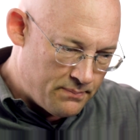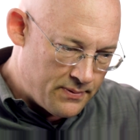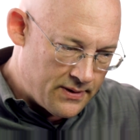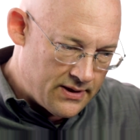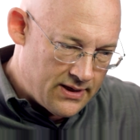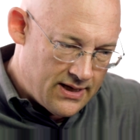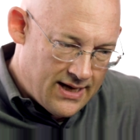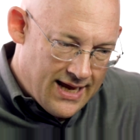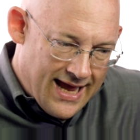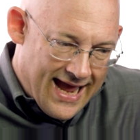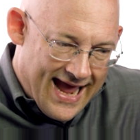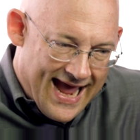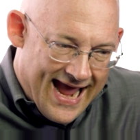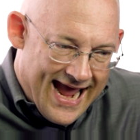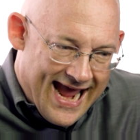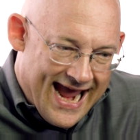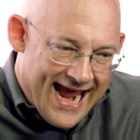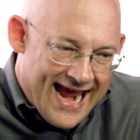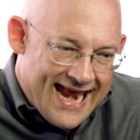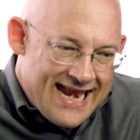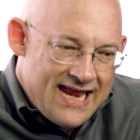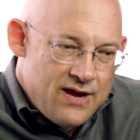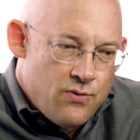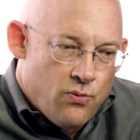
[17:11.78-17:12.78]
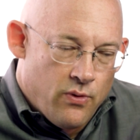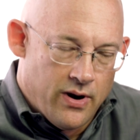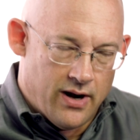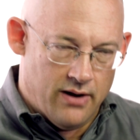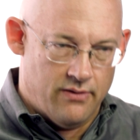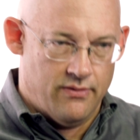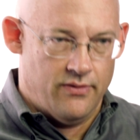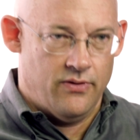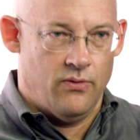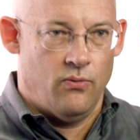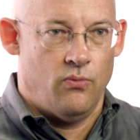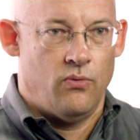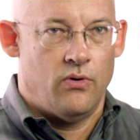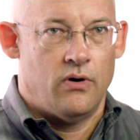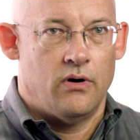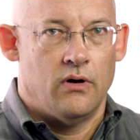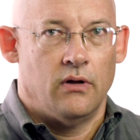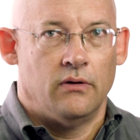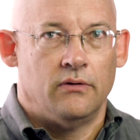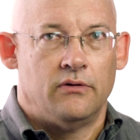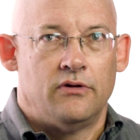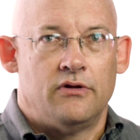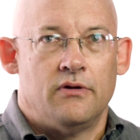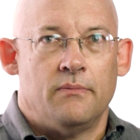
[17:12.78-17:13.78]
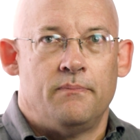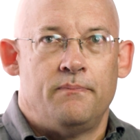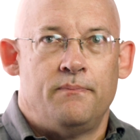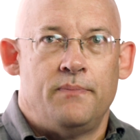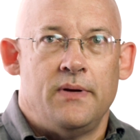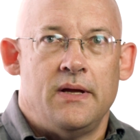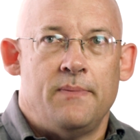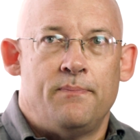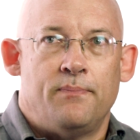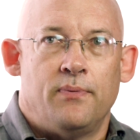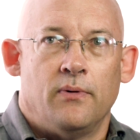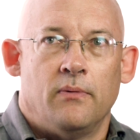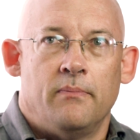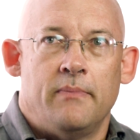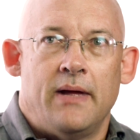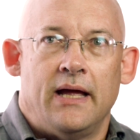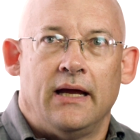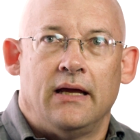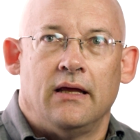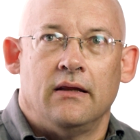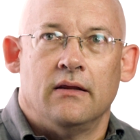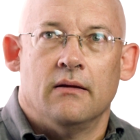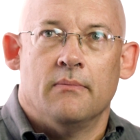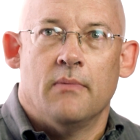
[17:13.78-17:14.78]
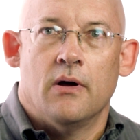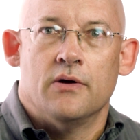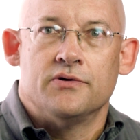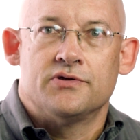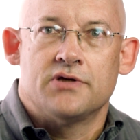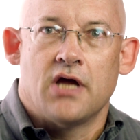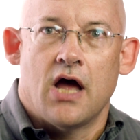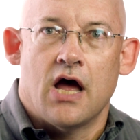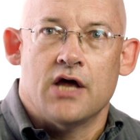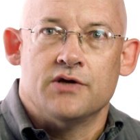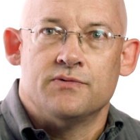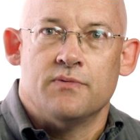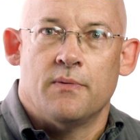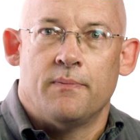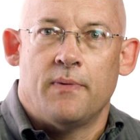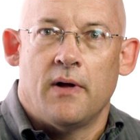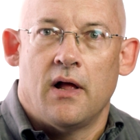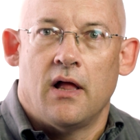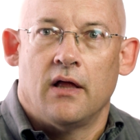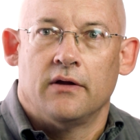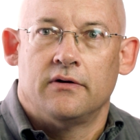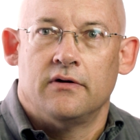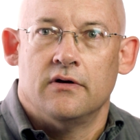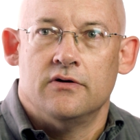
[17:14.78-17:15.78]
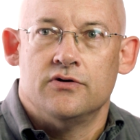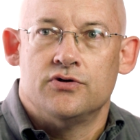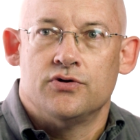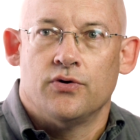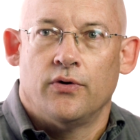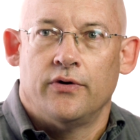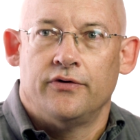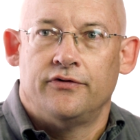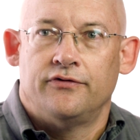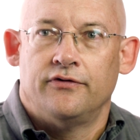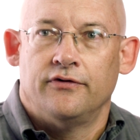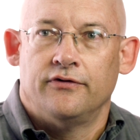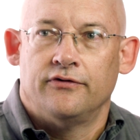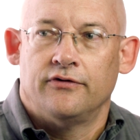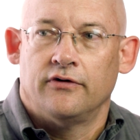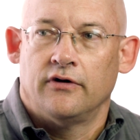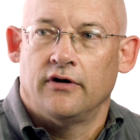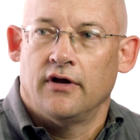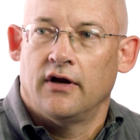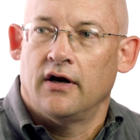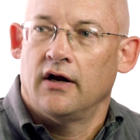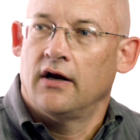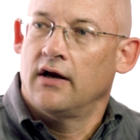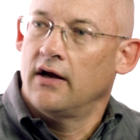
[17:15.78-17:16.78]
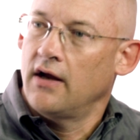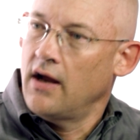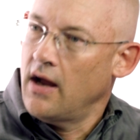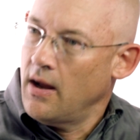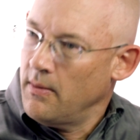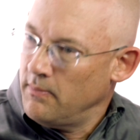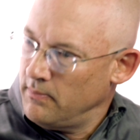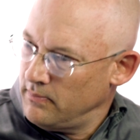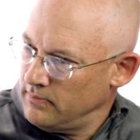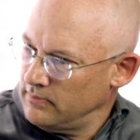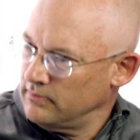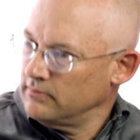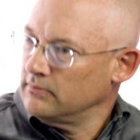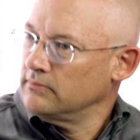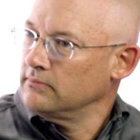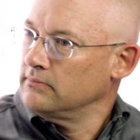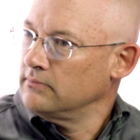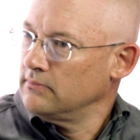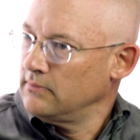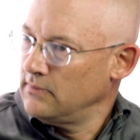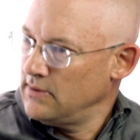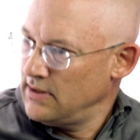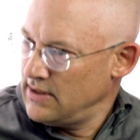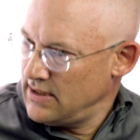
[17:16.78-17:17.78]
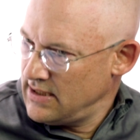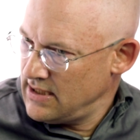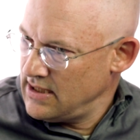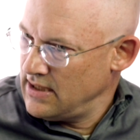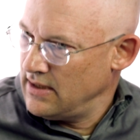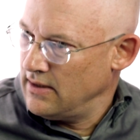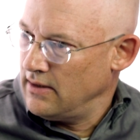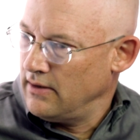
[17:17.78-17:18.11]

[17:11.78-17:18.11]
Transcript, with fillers: but anywhere in the world, the people making the most cosmopolitan choices are going to come mm-hmm.